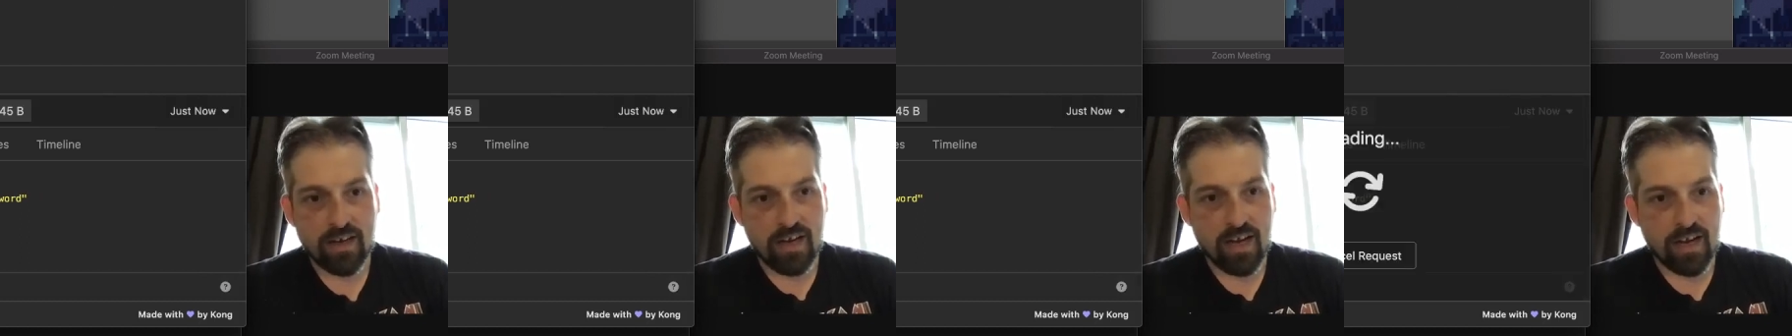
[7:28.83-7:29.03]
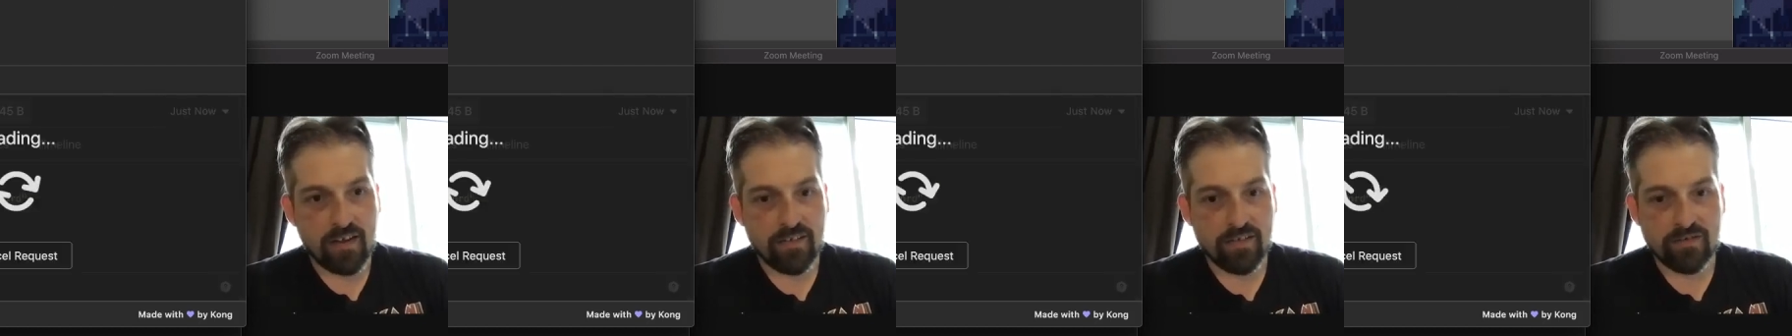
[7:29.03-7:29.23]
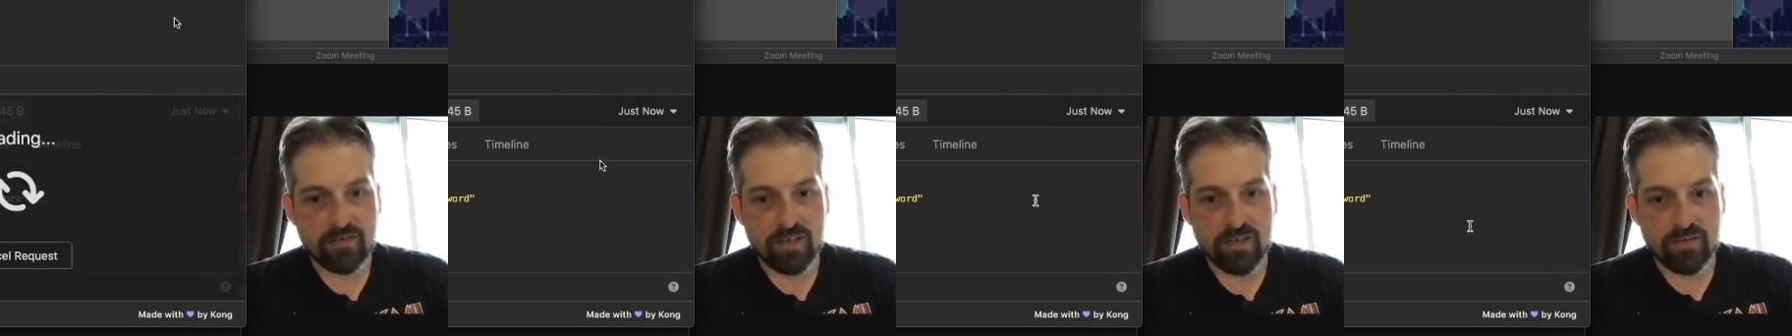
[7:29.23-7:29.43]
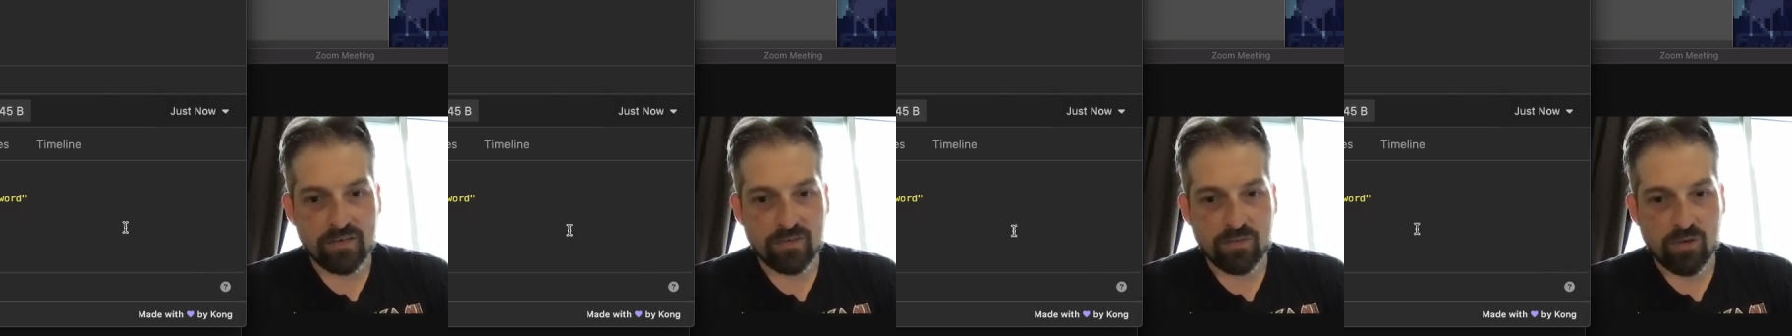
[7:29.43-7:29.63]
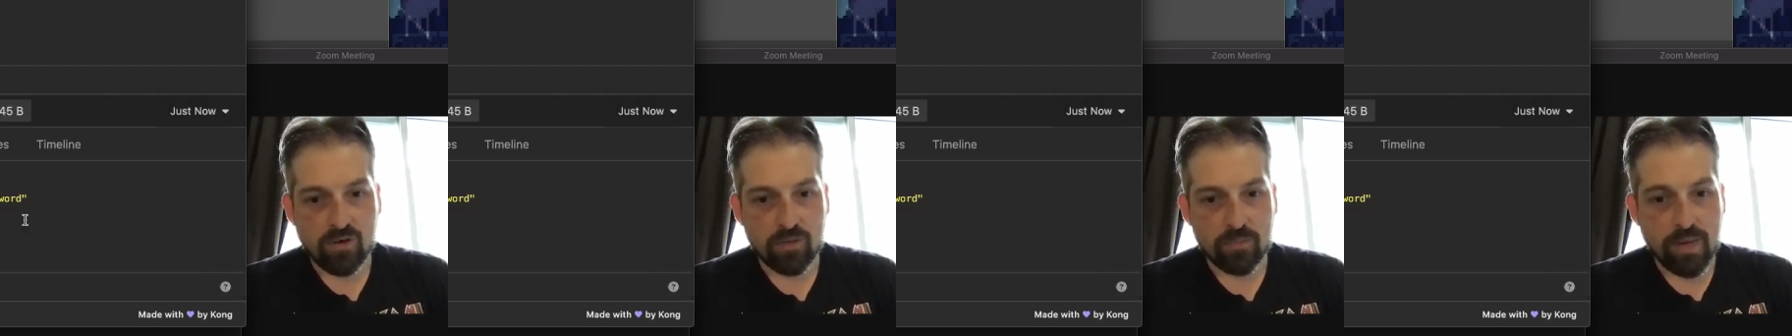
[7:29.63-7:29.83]
and this will give us
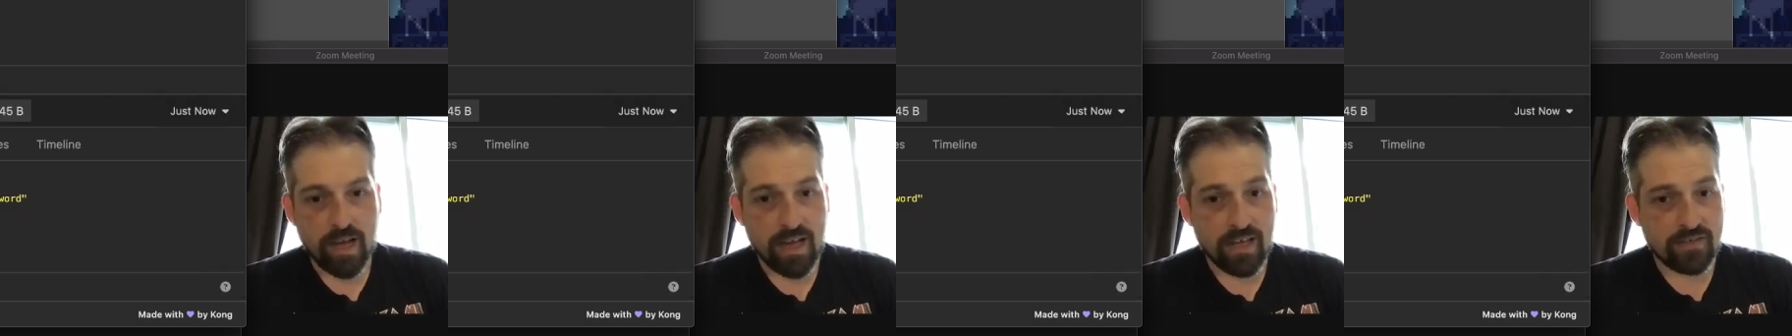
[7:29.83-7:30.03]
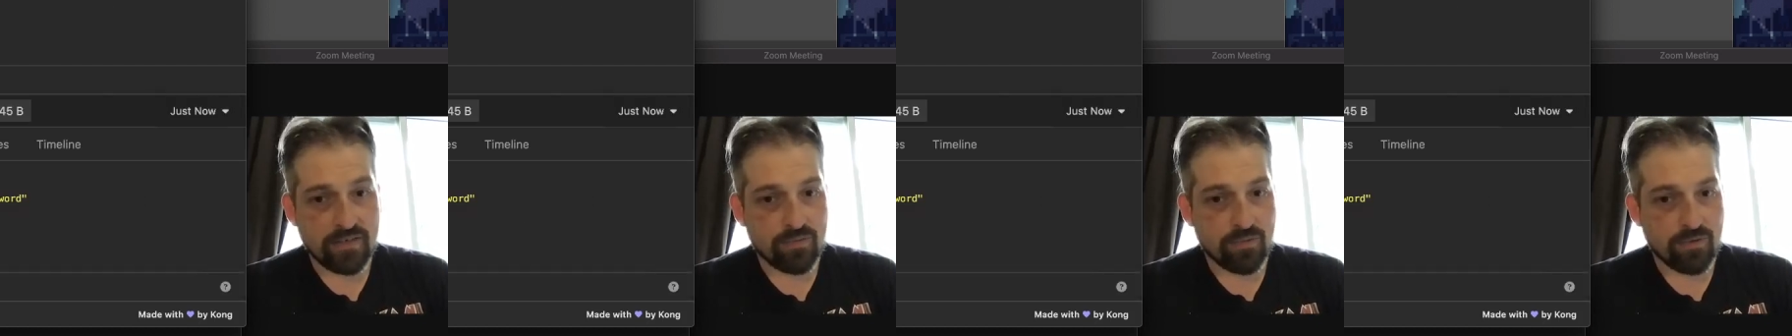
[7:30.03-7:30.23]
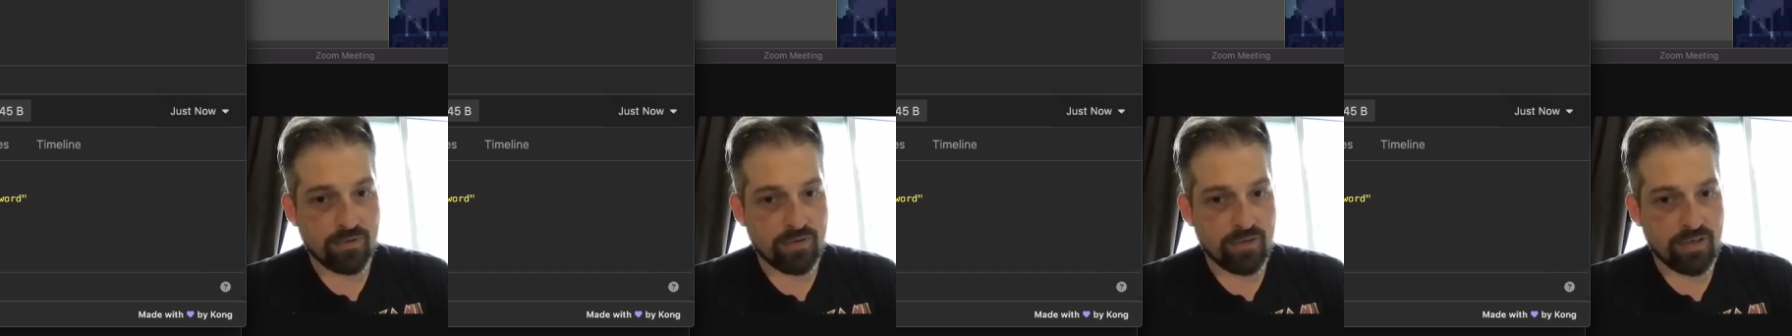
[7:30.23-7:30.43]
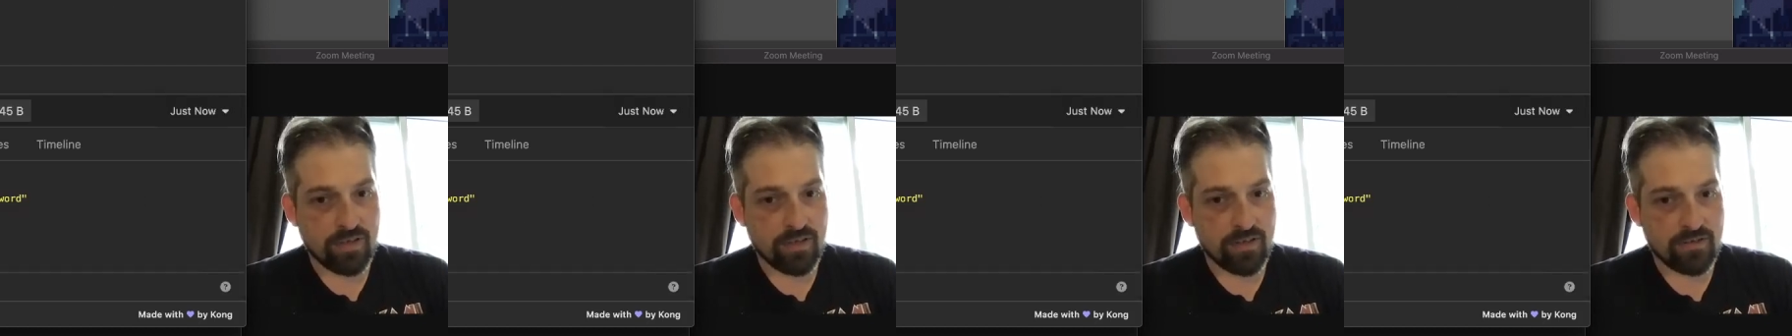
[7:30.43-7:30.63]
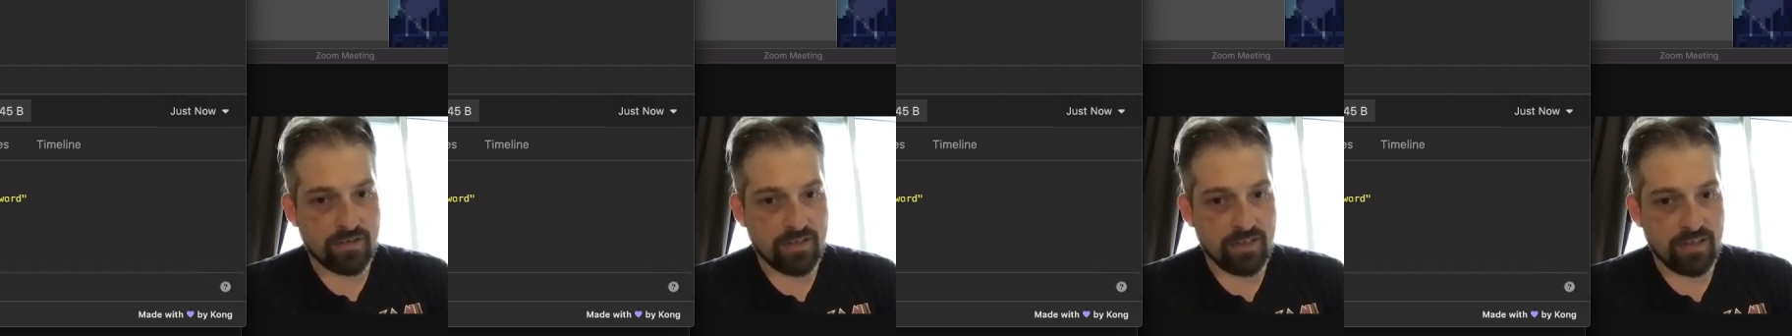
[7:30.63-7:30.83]
the wrong password,
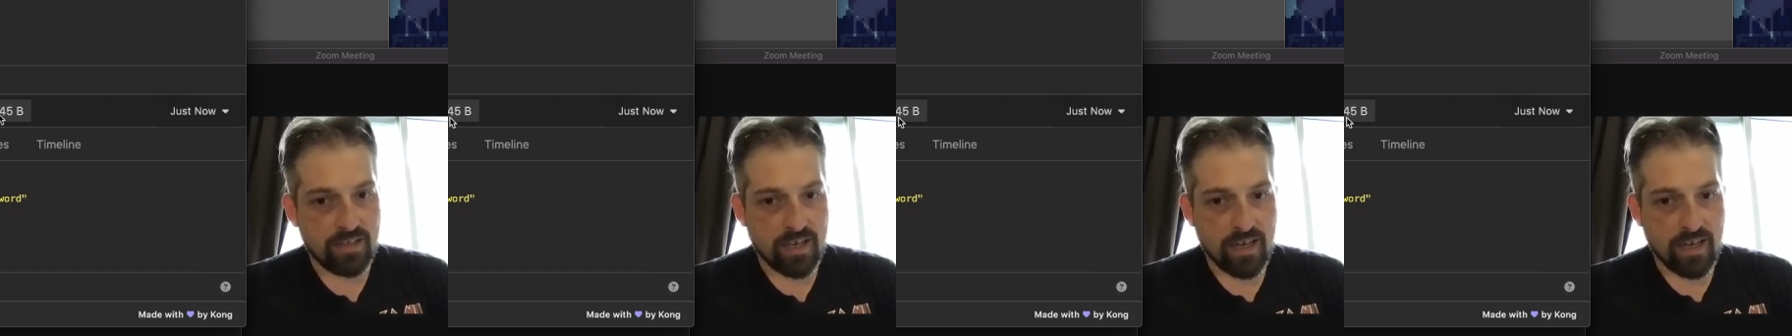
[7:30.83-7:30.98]
because he